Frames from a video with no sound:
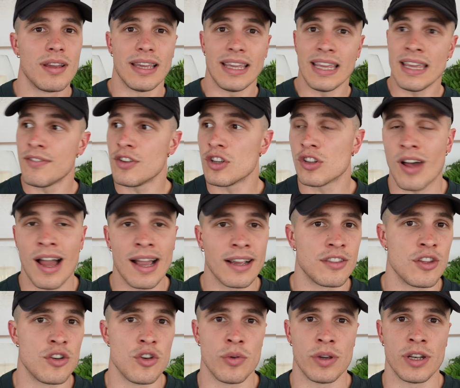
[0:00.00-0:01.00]
if you like
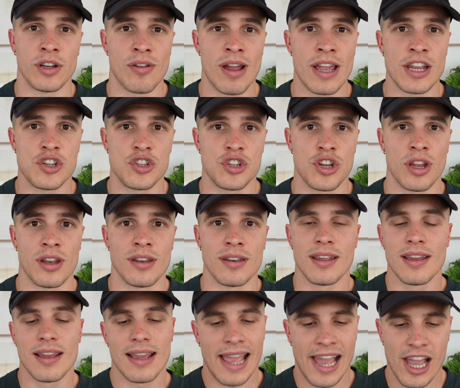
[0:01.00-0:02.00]
the new iteration,
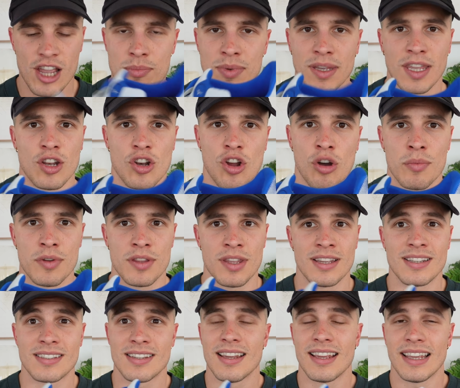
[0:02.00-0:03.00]
how you've been getting on with
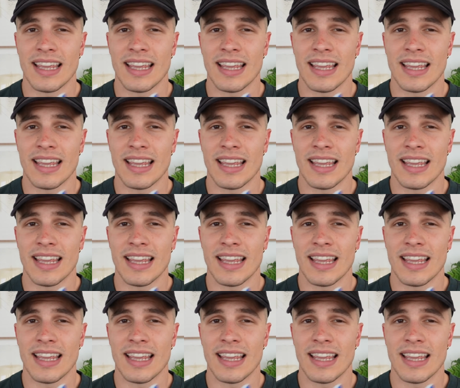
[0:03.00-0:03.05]
it,